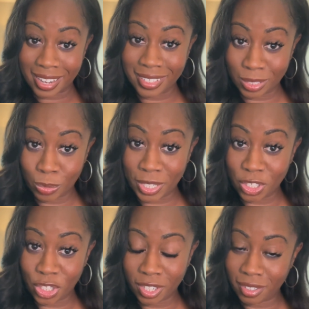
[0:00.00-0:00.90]
to
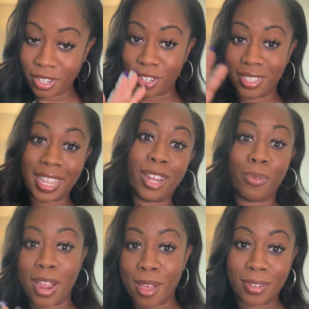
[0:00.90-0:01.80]
switch your day
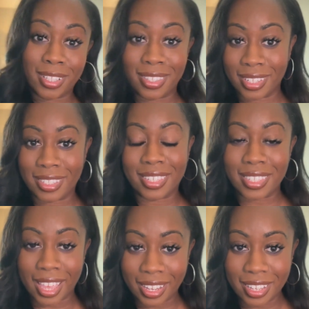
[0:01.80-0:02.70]
around in 60
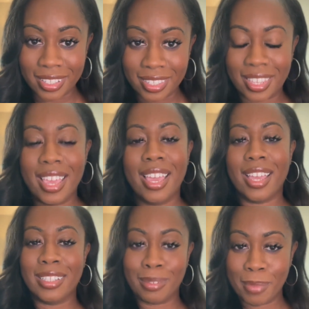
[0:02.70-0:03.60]
seconds,
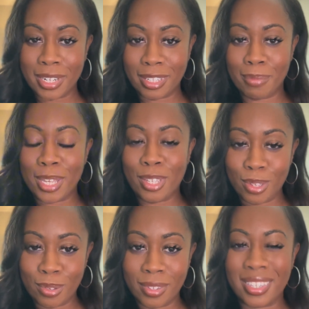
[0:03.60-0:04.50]
it's meant to be
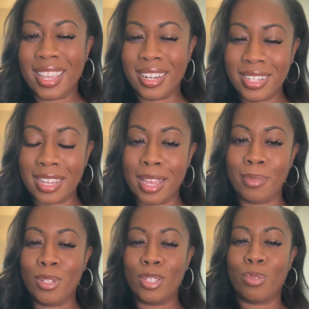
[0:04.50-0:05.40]
used anytime
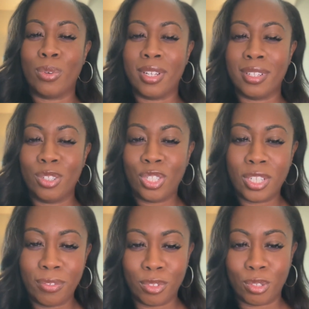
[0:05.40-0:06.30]
you just want to
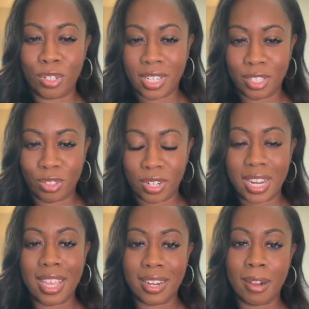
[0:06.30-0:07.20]
shift the trajectory
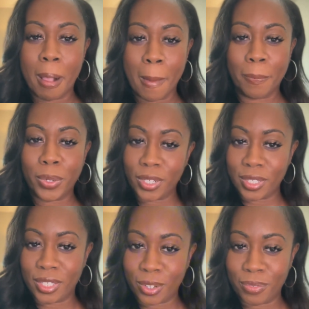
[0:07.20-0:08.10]
and put
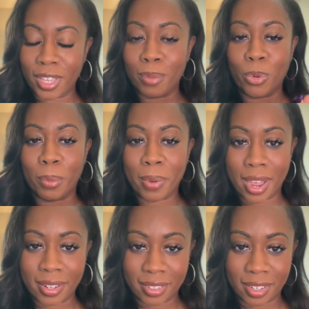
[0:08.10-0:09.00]
yourself in a more
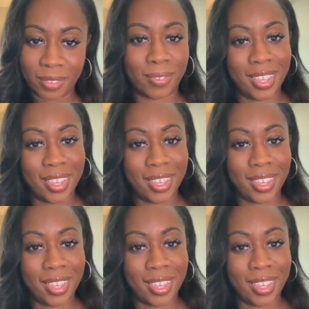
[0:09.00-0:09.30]
positive